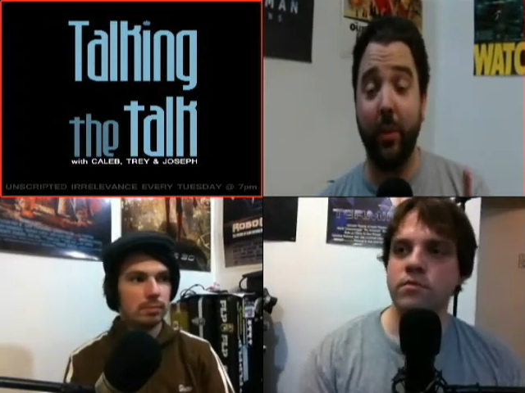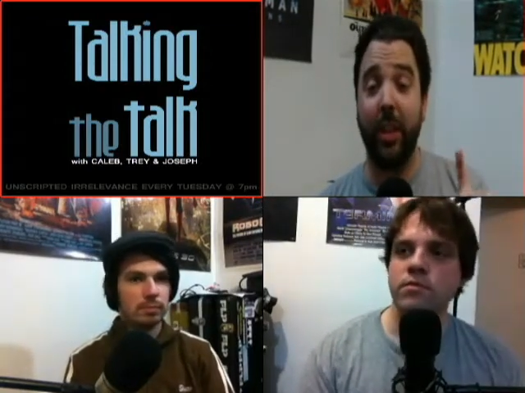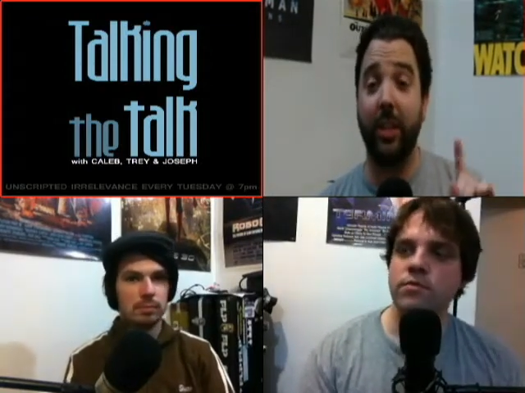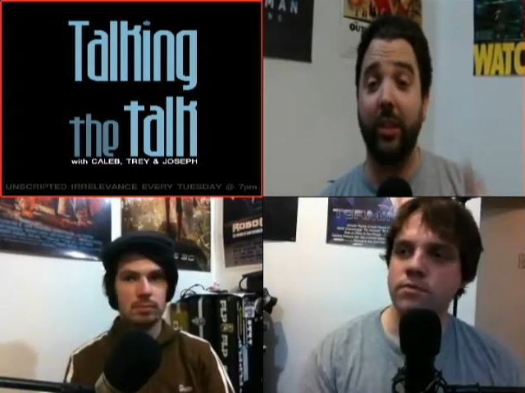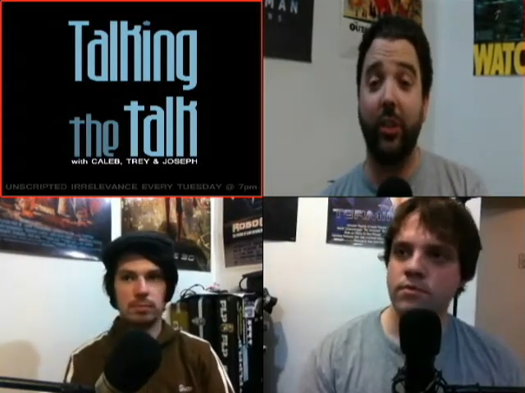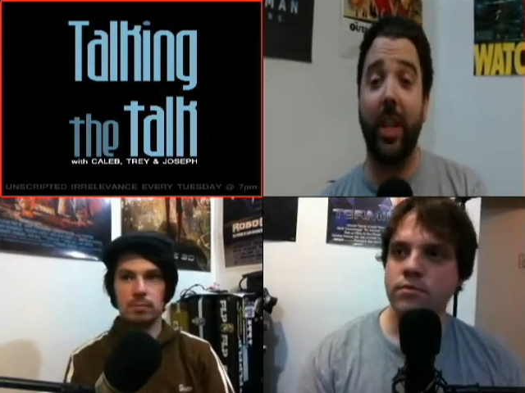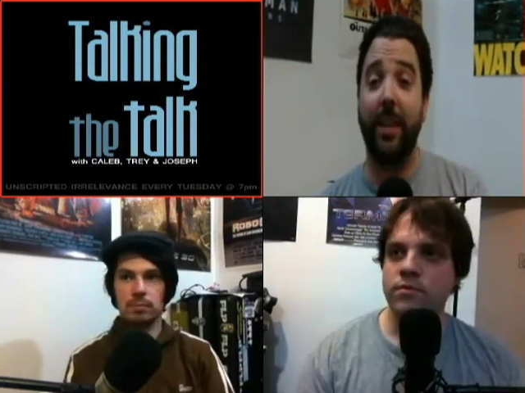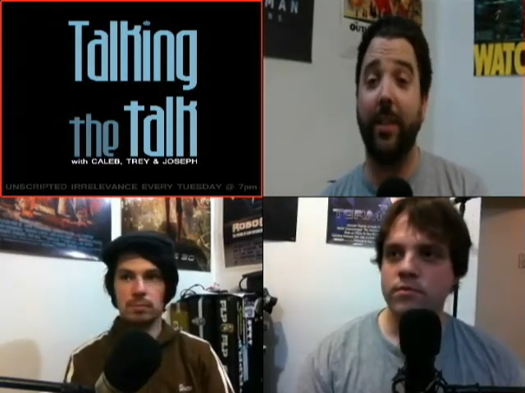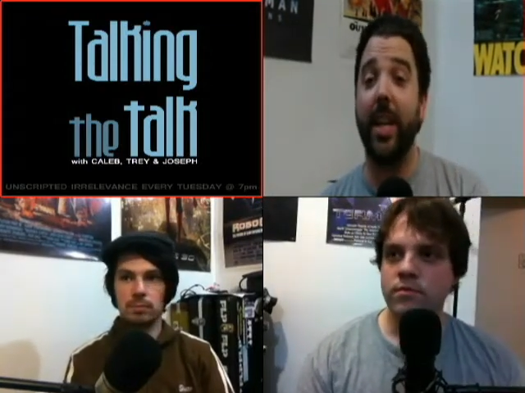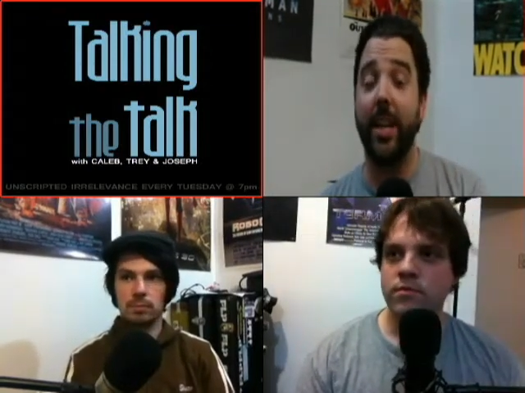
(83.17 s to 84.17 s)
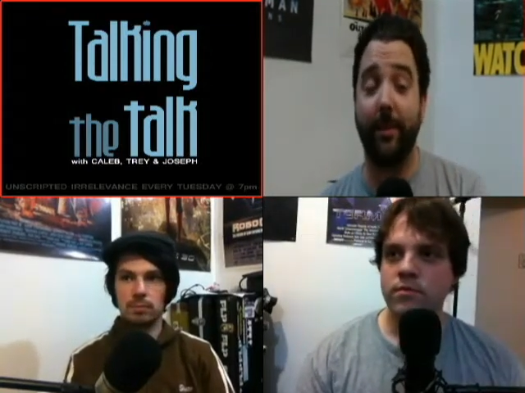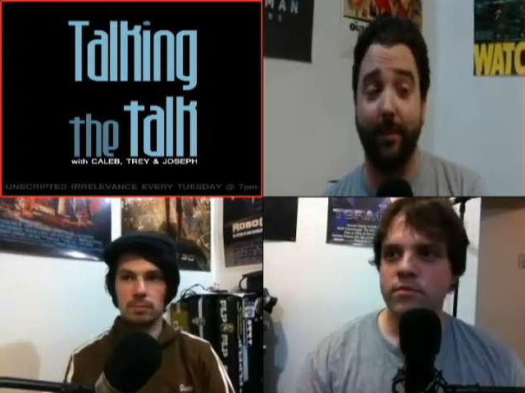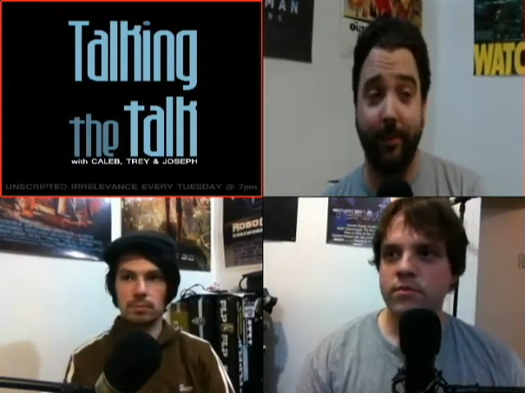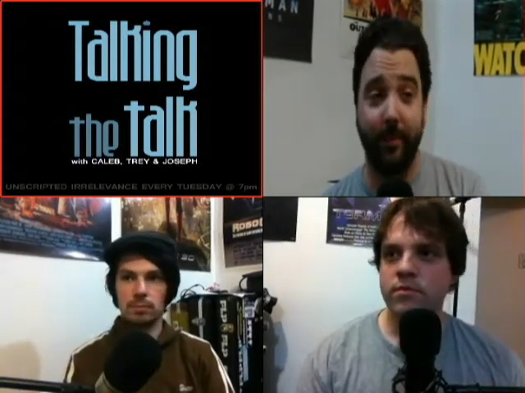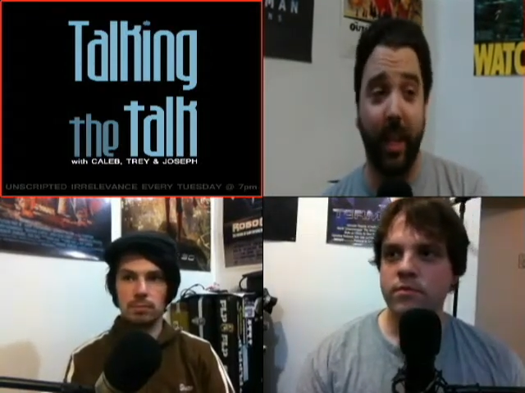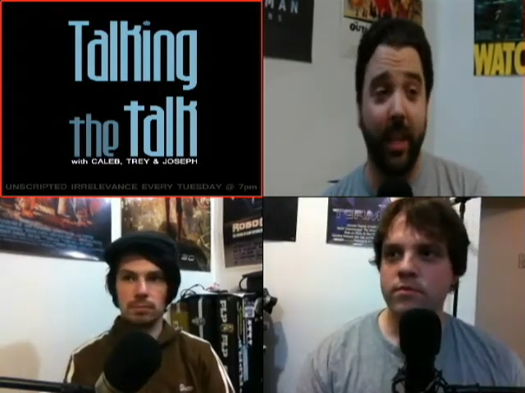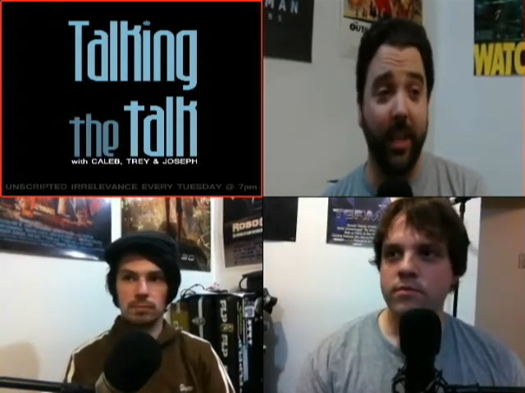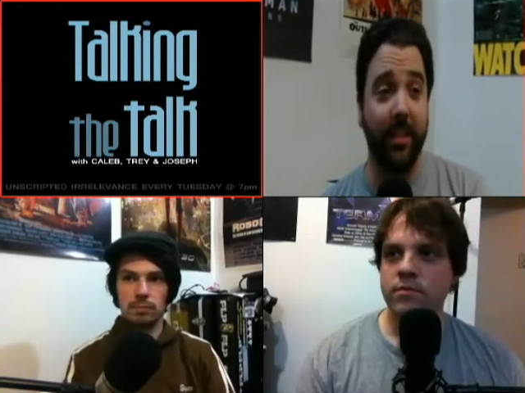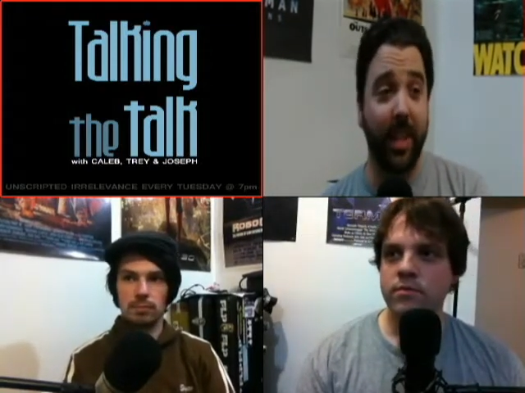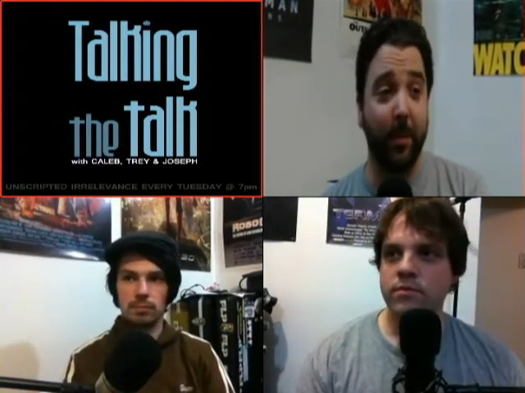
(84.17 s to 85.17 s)
Speaker 1: killed JFK.
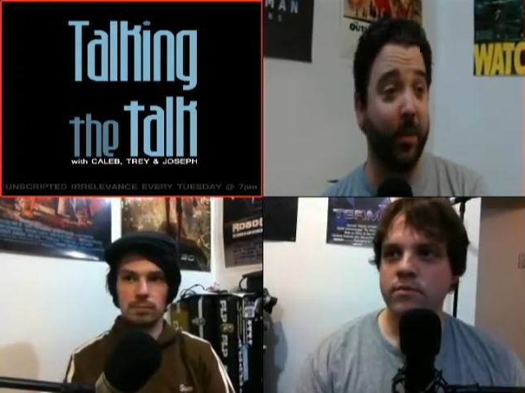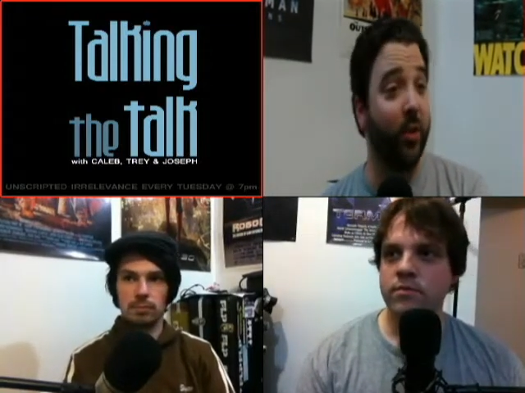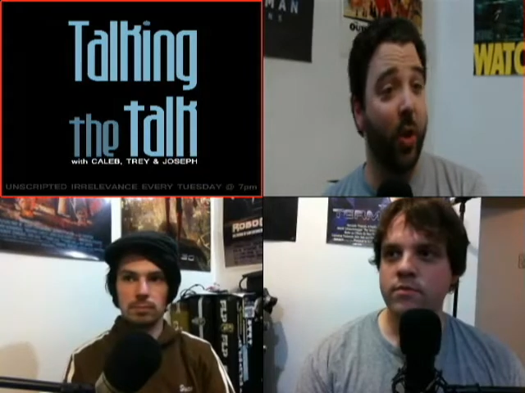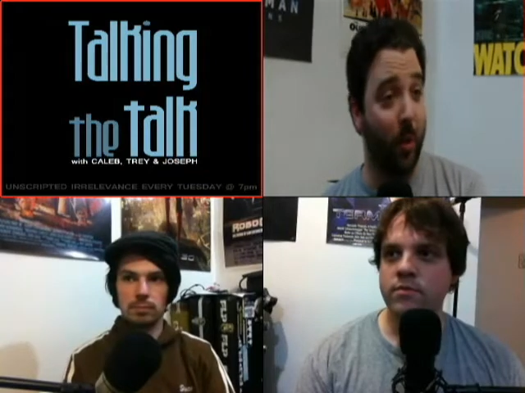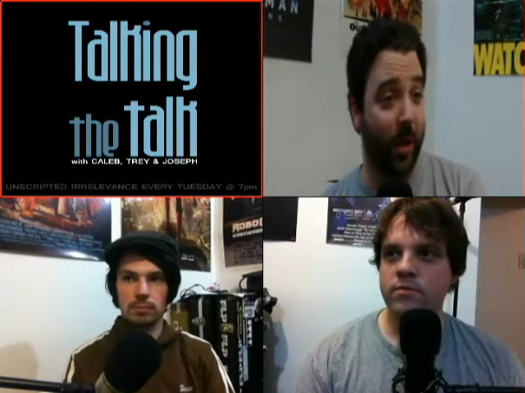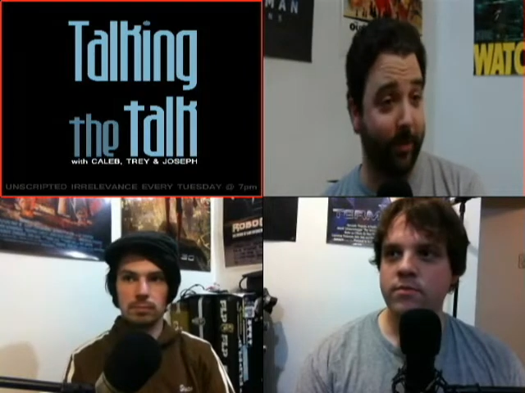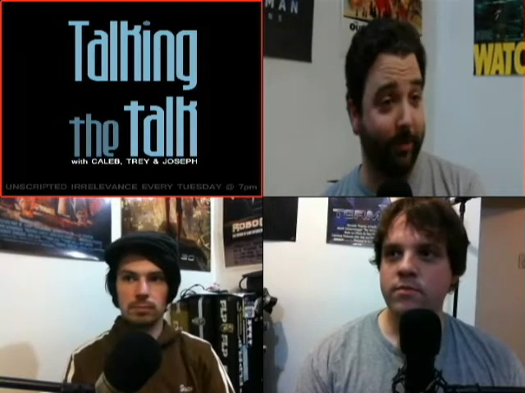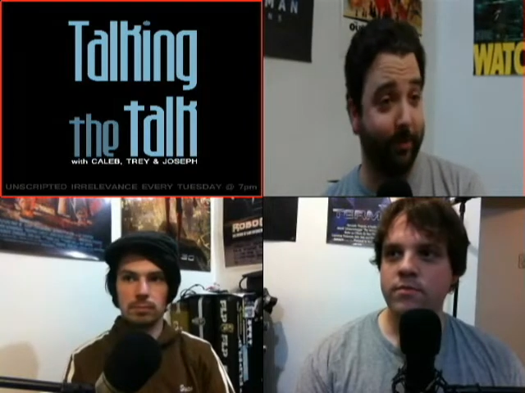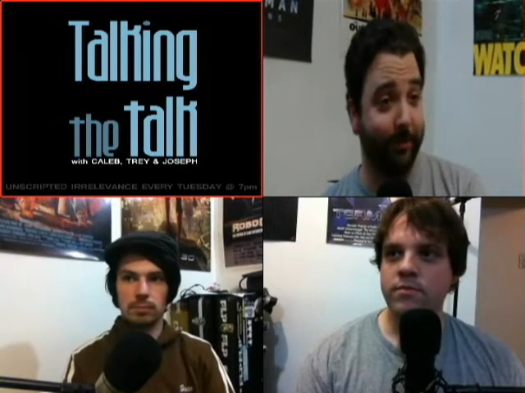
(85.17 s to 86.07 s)
His name was No One.